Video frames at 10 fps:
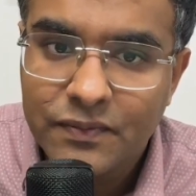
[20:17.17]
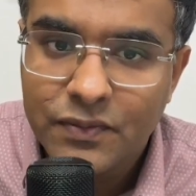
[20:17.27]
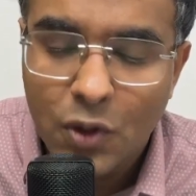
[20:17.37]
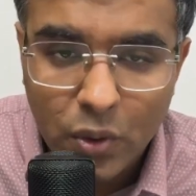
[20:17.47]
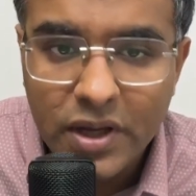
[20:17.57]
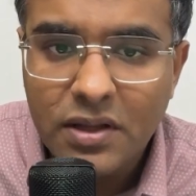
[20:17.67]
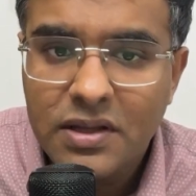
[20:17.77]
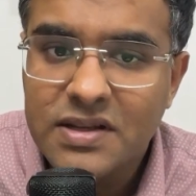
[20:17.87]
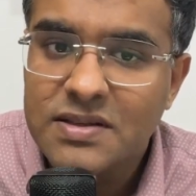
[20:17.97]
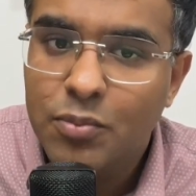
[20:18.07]
Okay, there
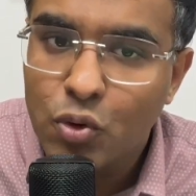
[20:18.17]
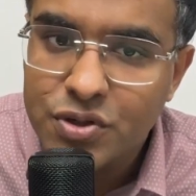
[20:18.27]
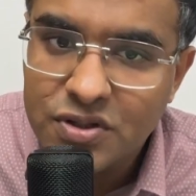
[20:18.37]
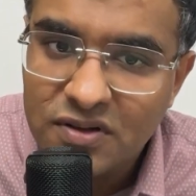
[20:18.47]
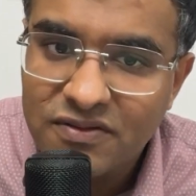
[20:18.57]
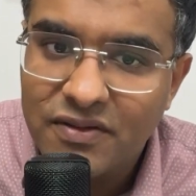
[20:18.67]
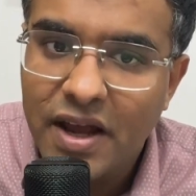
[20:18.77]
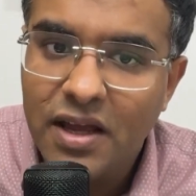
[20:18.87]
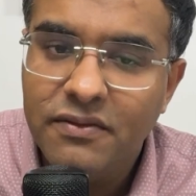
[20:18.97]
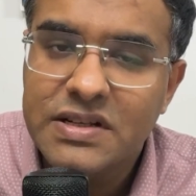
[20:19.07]
is a portion of
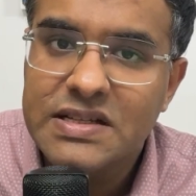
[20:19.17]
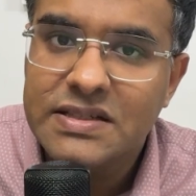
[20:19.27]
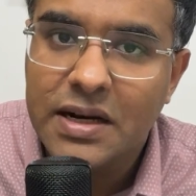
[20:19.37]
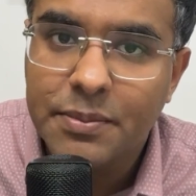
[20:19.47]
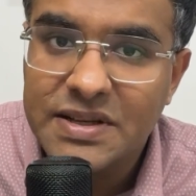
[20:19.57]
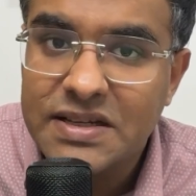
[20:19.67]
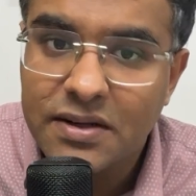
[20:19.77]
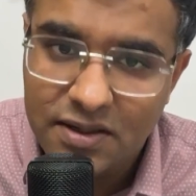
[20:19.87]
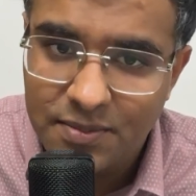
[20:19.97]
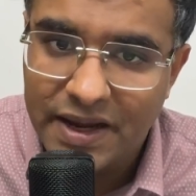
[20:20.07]
y which is
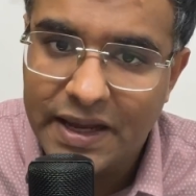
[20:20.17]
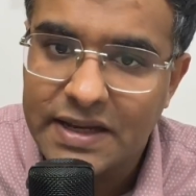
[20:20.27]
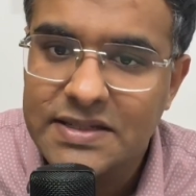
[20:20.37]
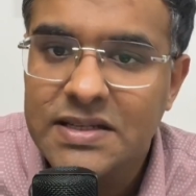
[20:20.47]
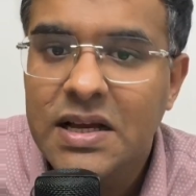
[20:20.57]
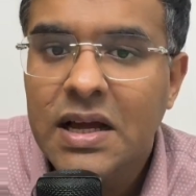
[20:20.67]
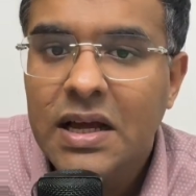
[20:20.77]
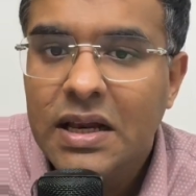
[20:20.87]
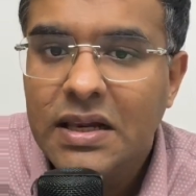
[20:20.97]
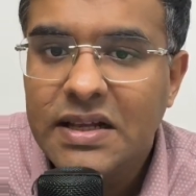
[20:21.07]
represented by x.
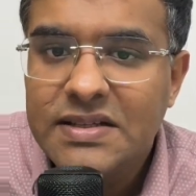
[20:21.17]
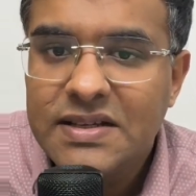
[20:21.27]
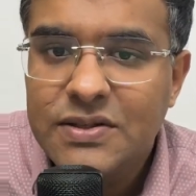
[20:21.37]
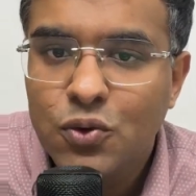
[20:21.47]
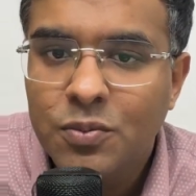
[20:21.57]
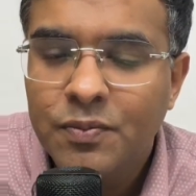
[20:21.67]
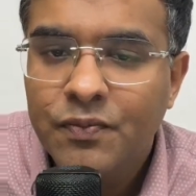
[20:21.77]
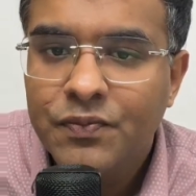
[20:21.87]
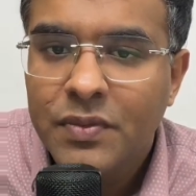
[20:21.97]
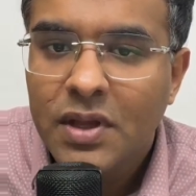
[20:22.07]
Let's assume
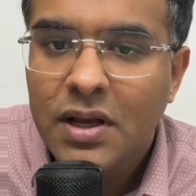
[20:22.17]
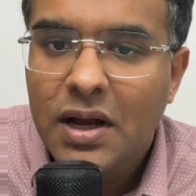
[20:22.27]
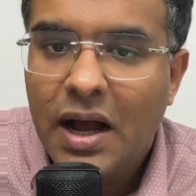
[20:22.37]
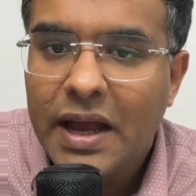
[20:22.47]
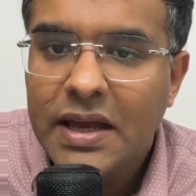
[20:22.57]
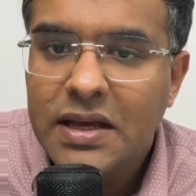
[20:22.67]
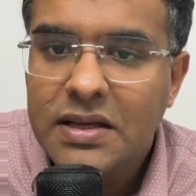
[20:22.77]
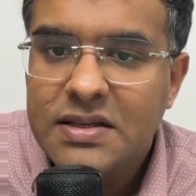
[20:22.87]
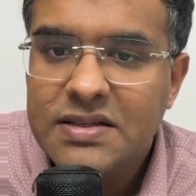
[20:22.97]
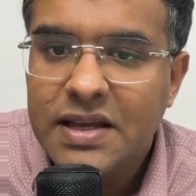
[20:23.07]
I
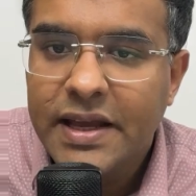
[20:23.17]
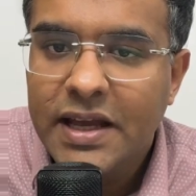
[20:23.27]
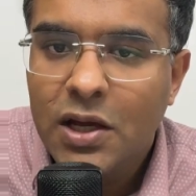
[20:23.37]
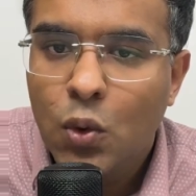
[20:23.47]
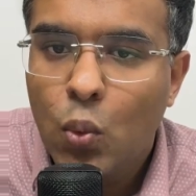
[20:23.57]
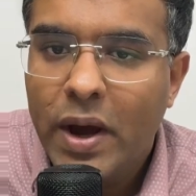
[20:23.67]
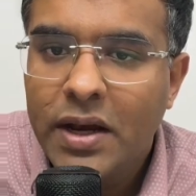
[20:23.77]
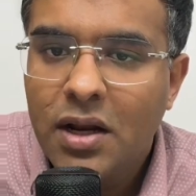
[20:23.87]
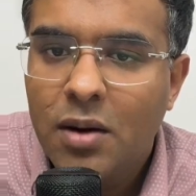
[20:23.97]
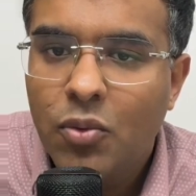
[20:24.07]
say 1
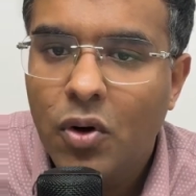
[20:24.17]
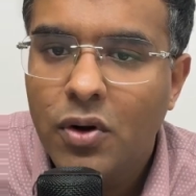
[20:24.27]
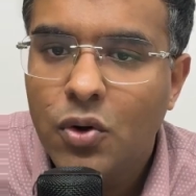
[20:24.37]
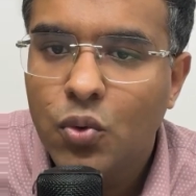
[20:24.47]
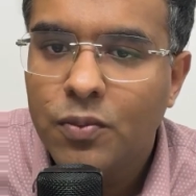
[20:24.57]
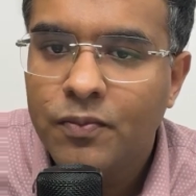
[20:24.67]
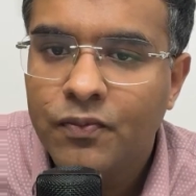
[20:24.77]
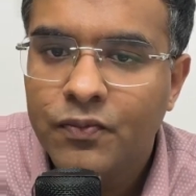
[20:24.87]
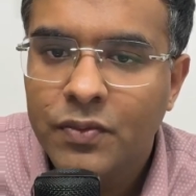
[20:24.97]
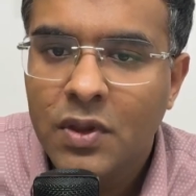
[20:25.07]
upon 2.
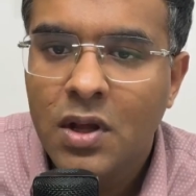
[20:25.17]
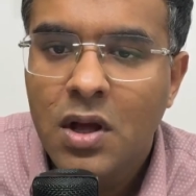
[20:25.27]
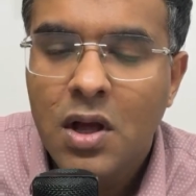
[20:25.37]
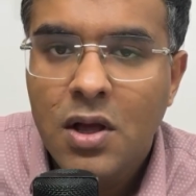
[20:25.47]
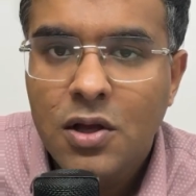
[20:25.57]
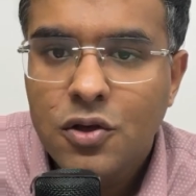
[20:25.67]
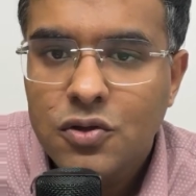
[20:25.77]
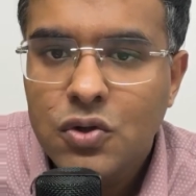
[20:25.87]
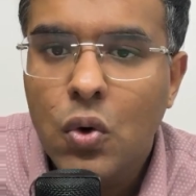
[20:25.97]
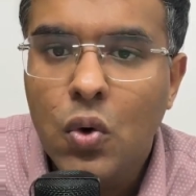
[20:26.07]

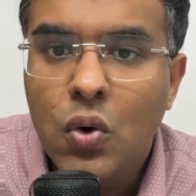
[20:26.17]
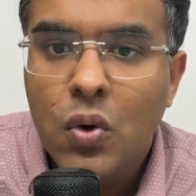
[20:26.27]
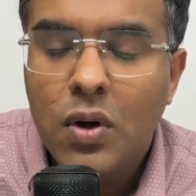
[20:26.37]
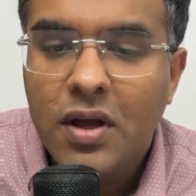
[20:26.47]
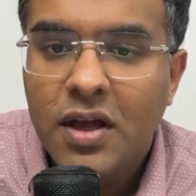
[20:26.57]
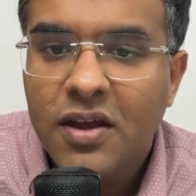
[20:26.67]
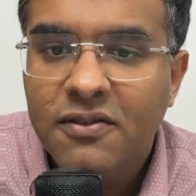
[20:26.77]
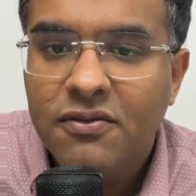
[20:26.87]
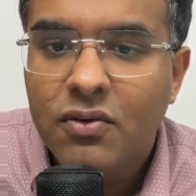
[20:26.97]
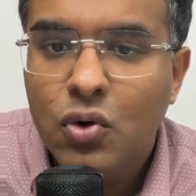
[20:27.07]
So
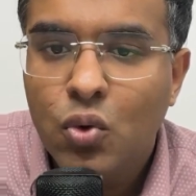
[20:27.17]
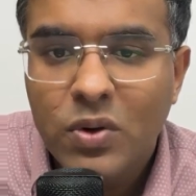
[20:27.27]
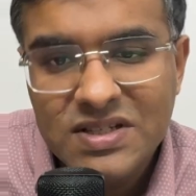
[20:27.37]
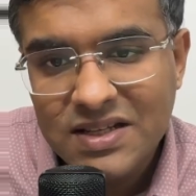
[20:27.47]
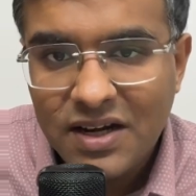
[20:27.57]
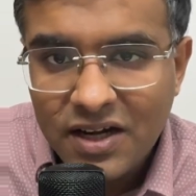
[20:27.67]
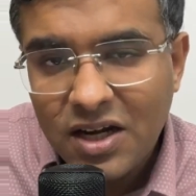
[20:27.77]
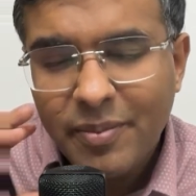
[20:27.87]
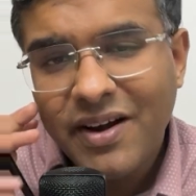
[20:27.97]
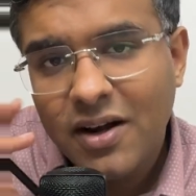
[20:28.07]
if 2 is an
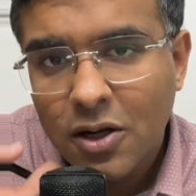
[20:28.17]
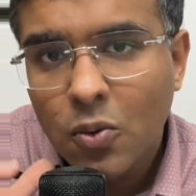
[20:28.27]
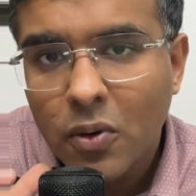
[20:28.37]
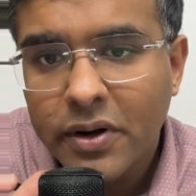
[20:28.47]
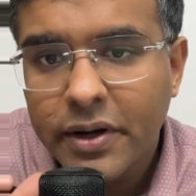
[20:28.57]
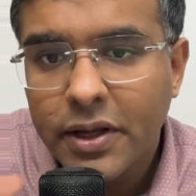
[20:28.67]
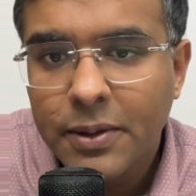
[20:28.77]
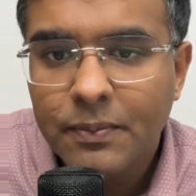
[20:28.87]
independent quantity,